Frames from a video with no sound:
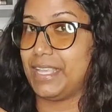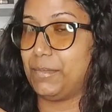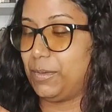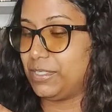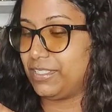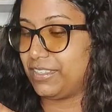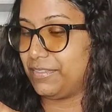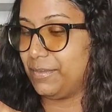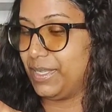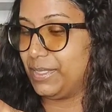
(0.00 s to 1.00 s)
I'm always
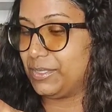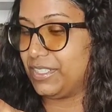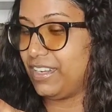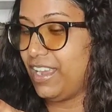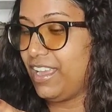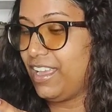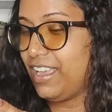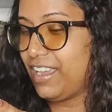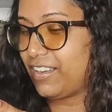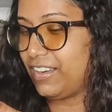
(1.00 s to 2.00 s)
looking for my lotion.
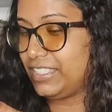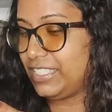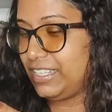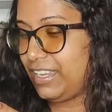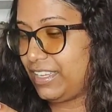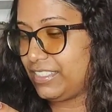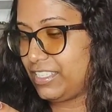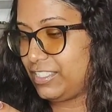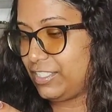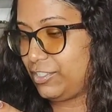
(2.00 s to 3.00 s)
Grunting as I
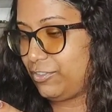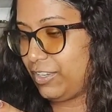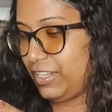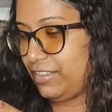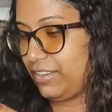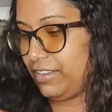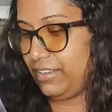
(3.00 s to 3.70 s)
stood straight